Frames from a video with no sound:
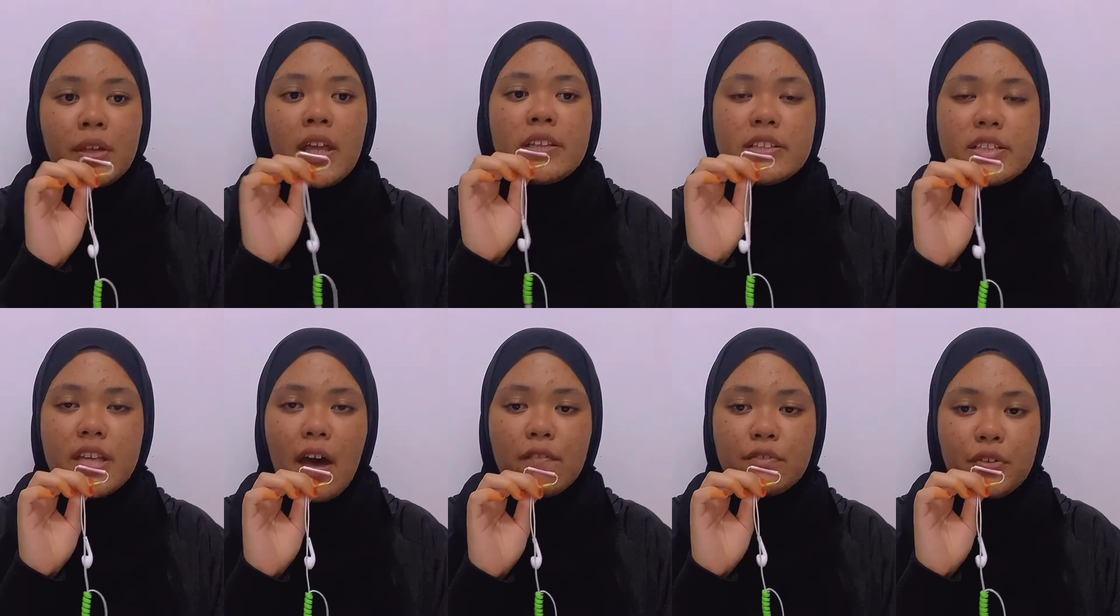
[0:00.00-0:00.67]
These
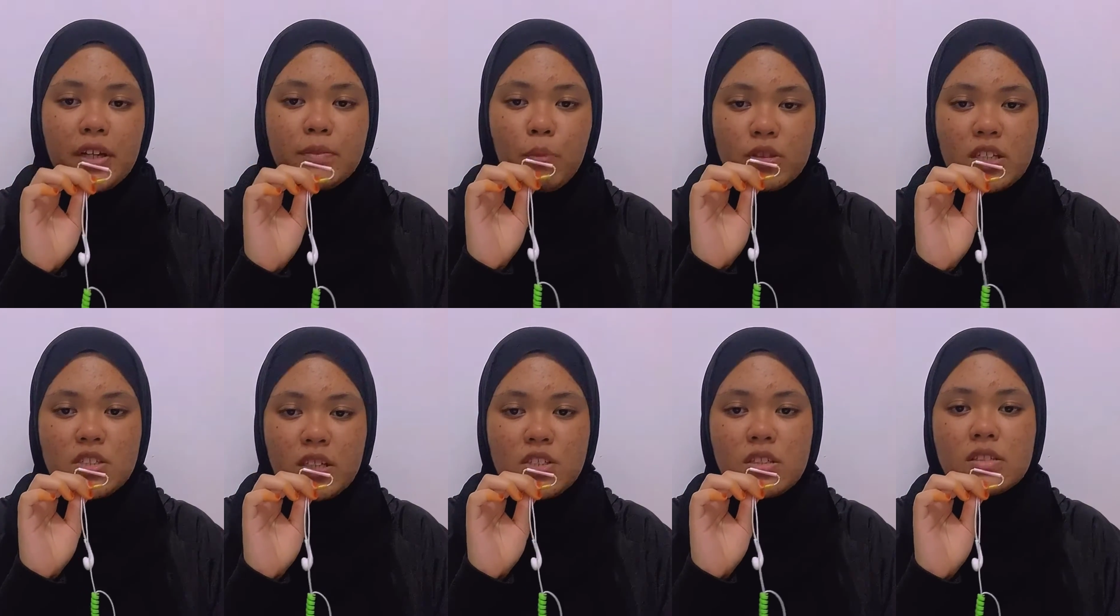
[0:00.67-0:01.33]
have great
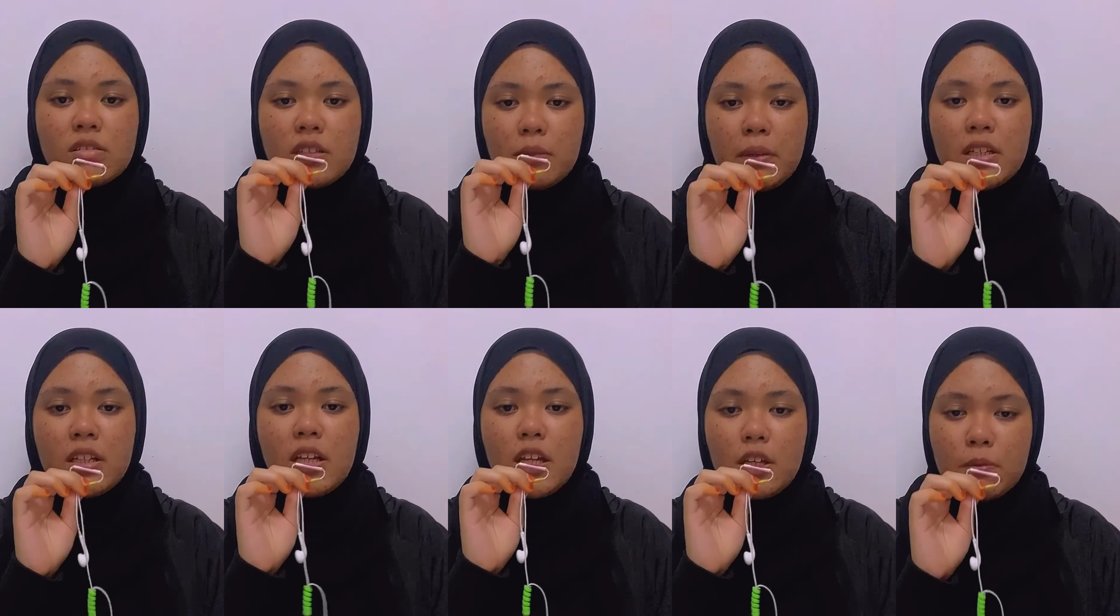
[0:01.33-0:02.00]
potential to commit
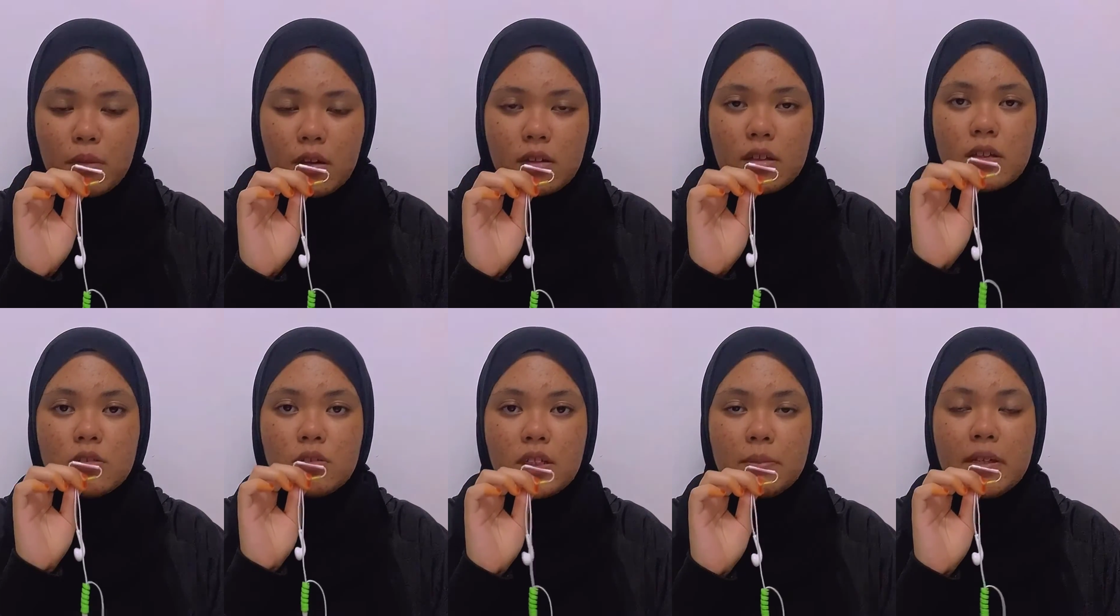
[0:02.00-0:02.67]

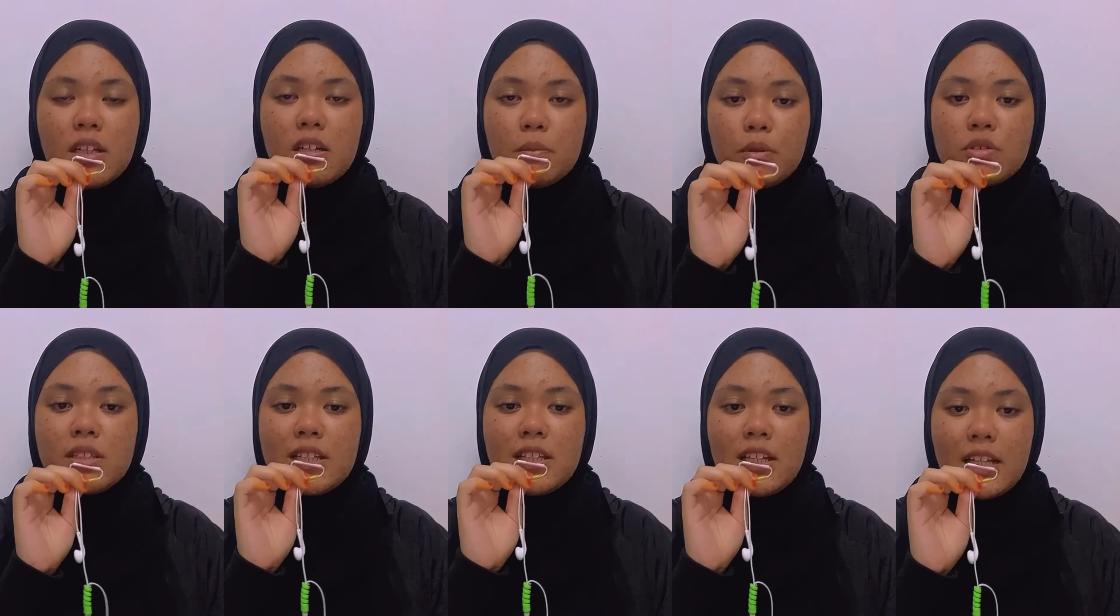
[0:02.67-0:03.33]
abuse
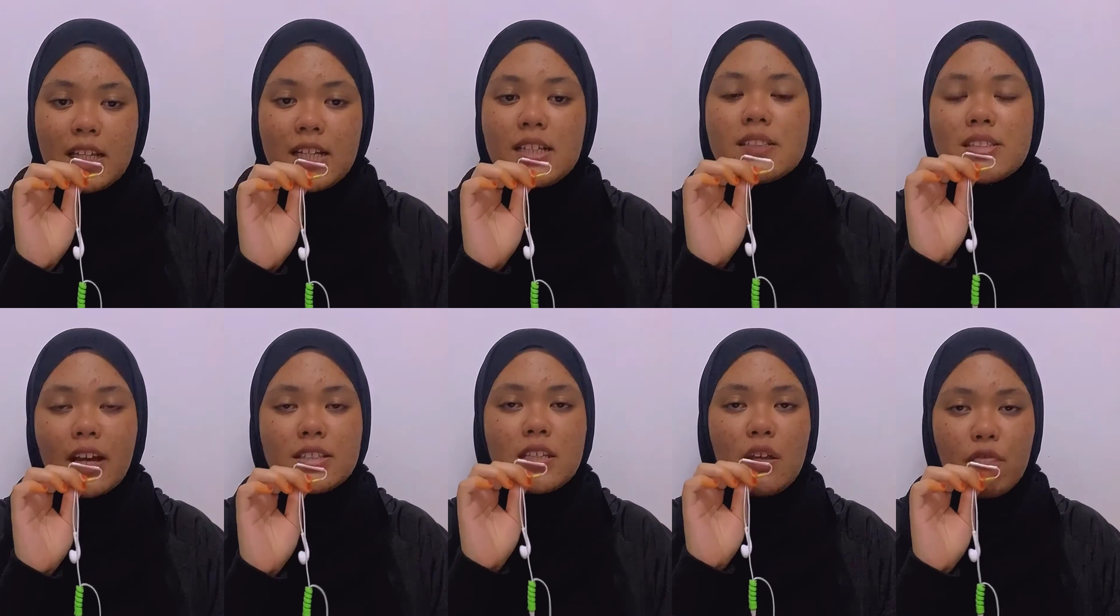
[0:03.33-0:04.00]
in illegal
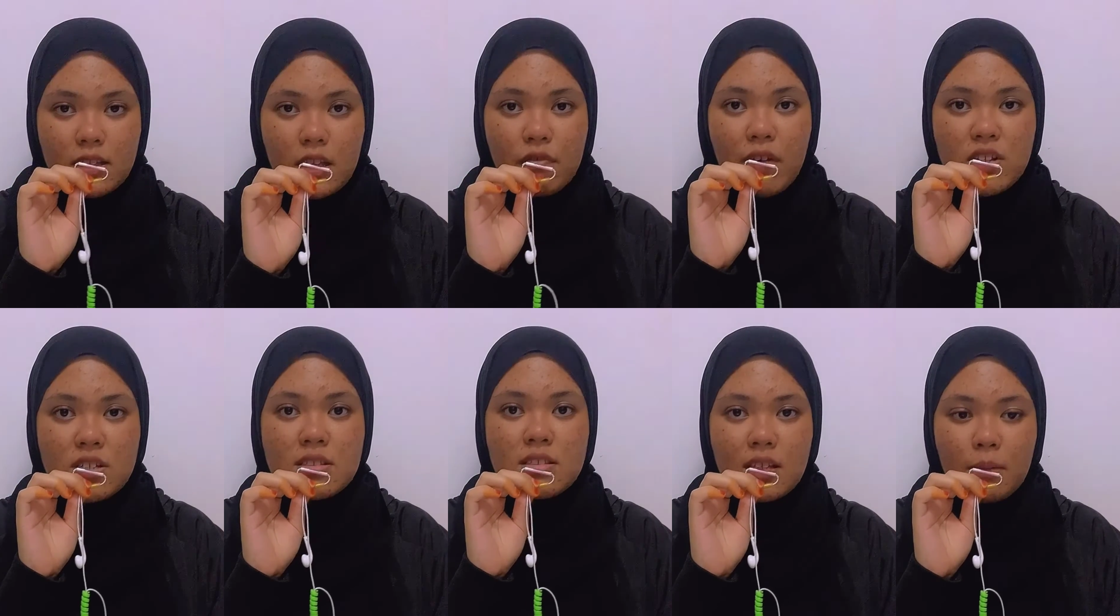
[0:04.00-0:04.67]
tax
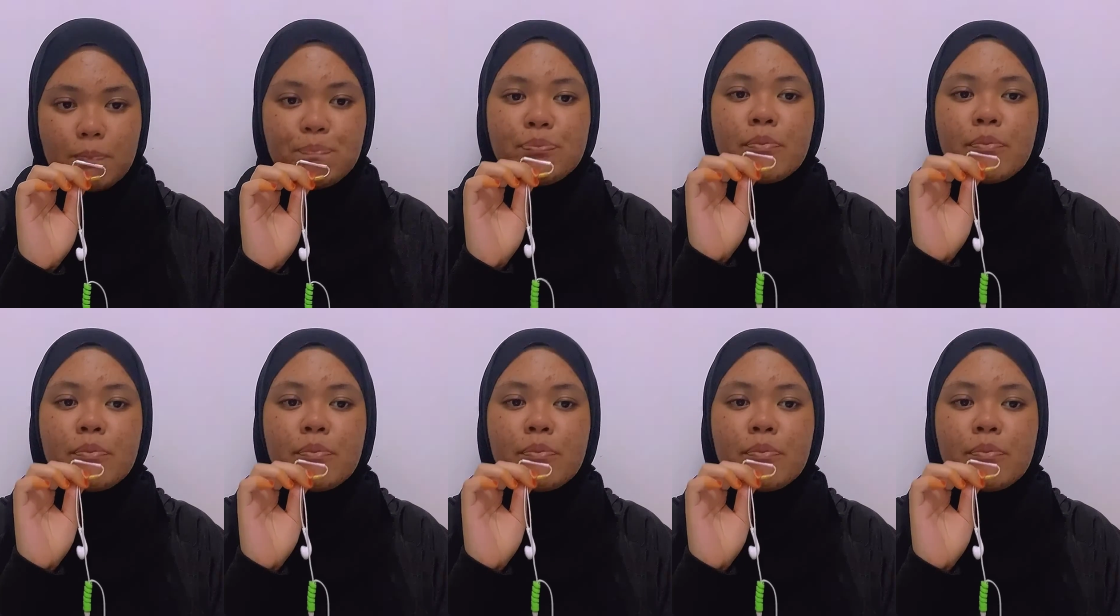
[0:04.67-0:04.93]
evasion scheme.